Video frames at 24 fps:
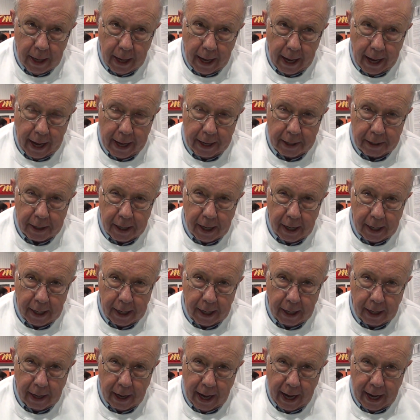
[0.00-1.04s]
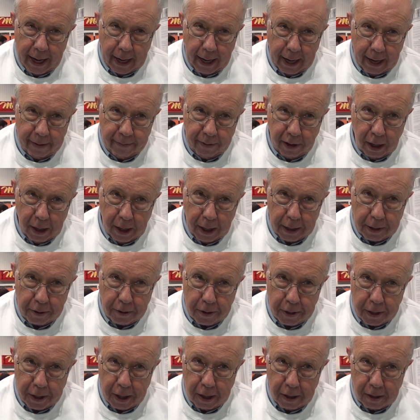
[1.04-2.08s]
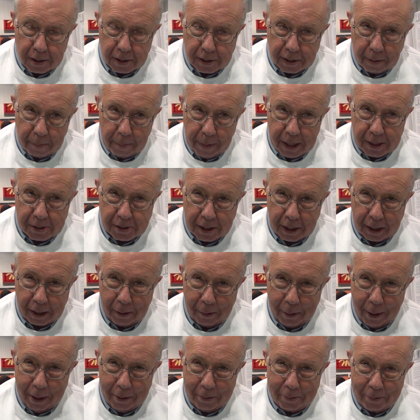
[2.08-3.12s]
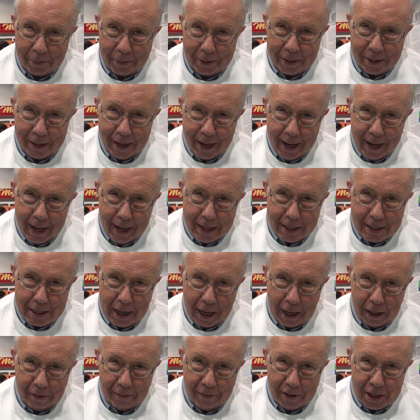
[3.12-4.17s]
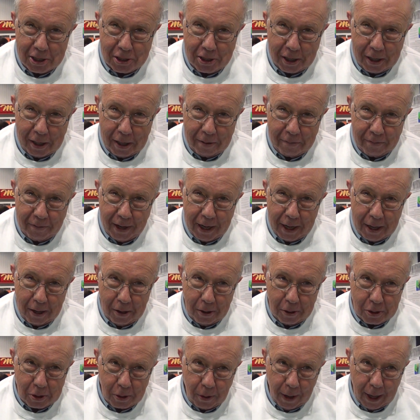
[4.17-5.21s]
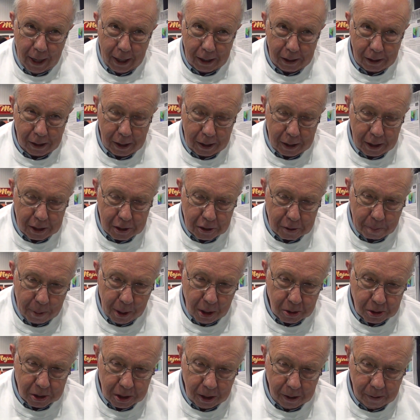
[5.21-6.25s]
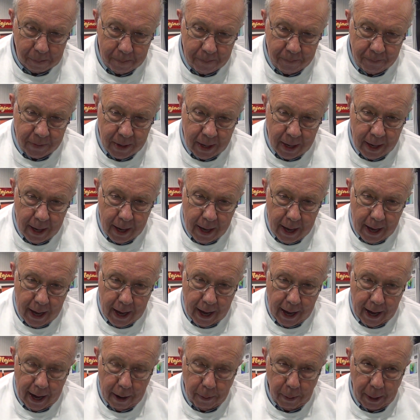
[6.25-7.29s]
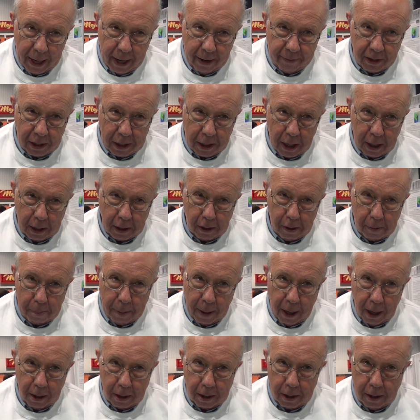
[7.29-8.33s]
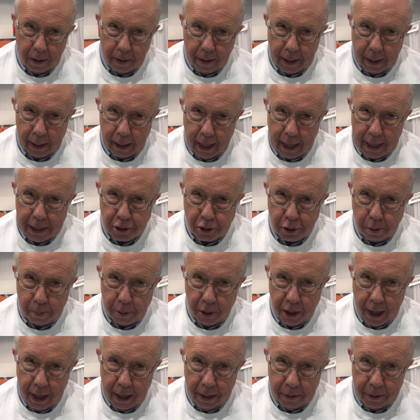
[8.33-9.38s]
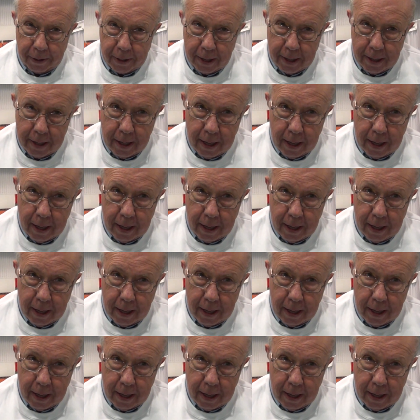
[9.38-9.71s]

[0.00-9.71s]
and he and I have 100 years of messing around with television and video to our disposal. And we have a younger partner, Elijah Brown.